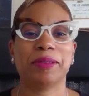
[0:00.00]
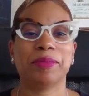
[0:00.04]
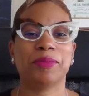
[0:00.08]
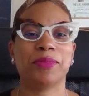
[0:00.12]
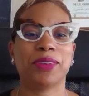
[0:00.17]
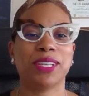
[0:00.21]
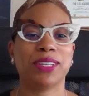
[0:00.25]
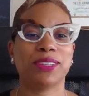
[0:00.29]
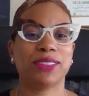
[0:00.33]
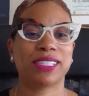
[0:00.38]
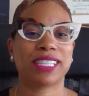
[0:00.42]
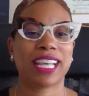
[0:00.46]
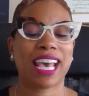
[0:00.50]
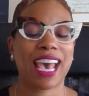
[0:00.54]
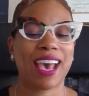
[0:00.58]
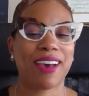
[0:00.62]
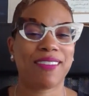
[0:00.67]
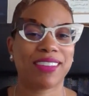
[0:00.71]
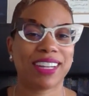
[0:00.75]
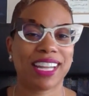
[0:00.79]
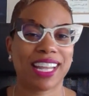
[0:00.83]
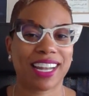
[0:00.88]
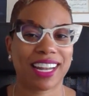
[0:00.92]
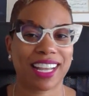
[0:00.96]
We used to
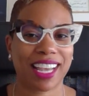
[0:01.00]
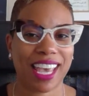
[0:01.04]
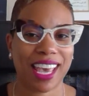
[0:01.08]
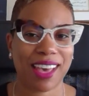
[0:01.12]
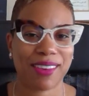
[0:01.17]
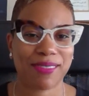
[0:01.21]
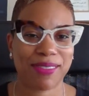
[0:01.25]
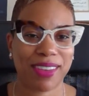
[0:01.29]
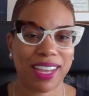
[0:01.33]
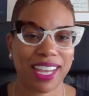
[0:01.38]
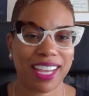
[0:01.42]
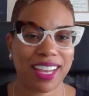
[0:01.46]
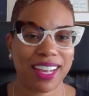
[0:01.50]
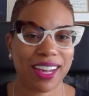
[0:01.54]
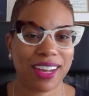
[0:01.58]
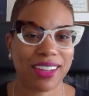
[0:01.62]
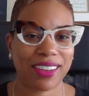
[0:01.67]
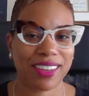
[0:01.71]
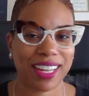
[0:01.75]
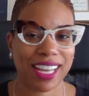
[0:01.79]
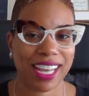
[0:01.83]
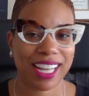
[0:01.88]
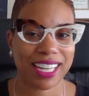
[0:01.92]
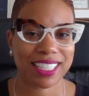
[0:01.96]
have it at a cafe
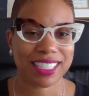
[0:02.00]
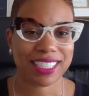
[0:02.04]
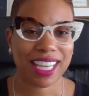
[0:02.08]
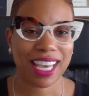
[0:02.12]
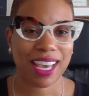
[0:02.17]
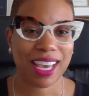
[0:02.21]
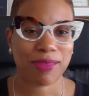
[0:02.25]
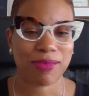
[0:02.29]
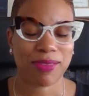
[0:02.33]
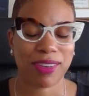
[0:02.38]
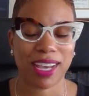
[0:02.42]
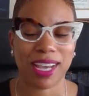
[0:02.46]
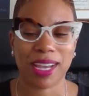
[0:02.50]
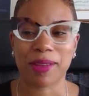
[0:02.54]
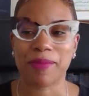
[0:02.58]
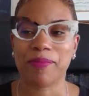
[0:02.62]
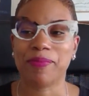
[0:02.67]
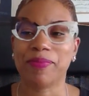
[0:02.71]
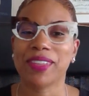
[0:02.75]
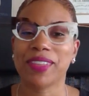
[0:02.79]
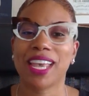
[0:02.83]
called Dinah's Cafe.